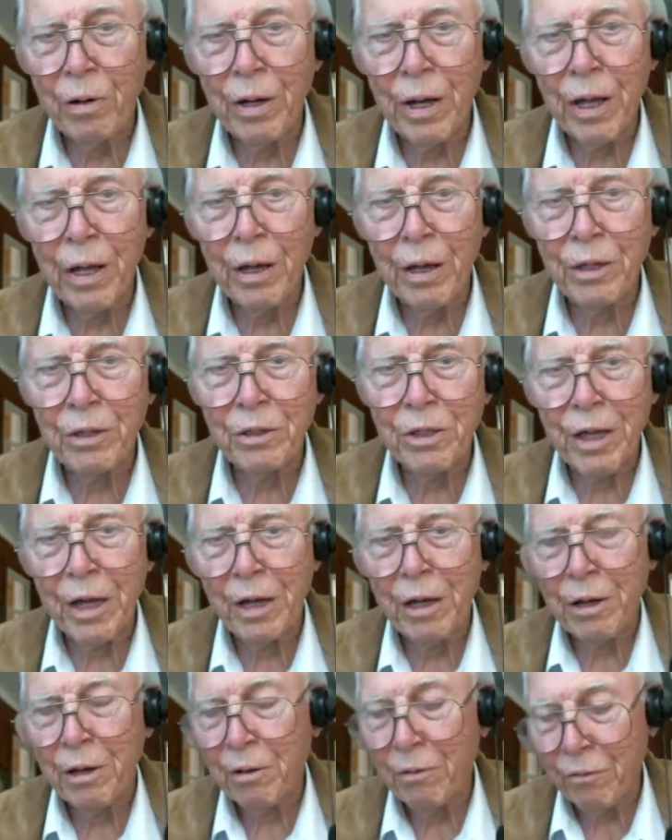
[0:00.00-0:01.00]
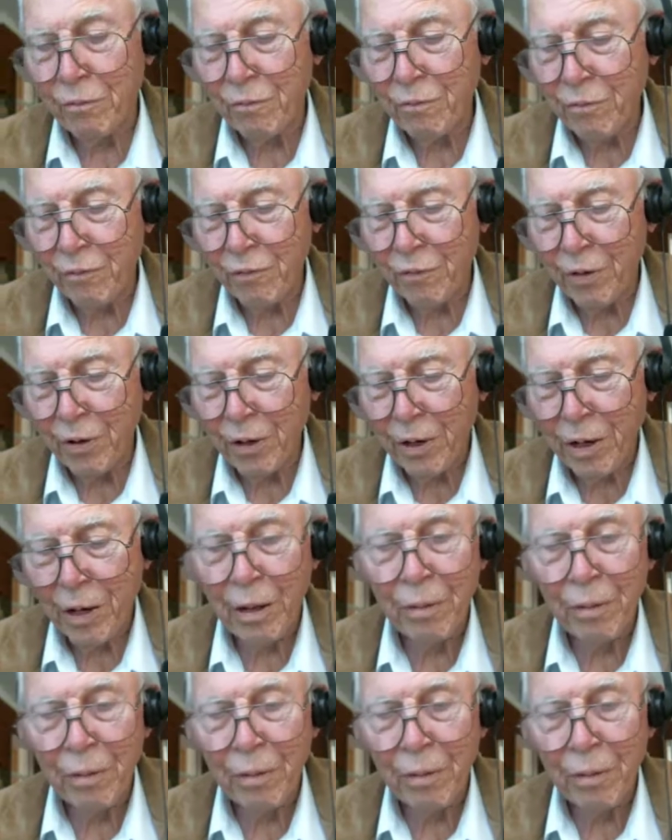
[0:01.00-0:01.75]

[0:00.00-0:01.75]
now it's out in front,